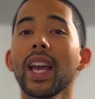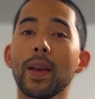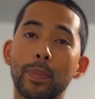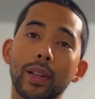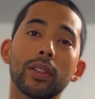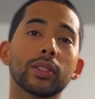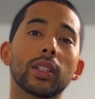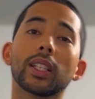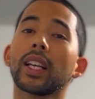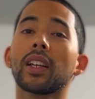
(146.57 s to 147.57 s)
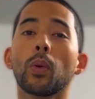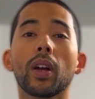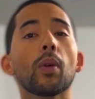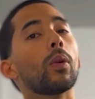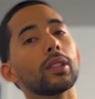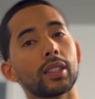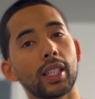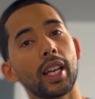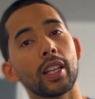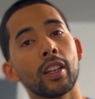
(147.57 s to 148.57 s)
A-pillar started getting wet once
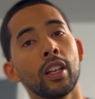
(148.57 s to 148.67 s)
again.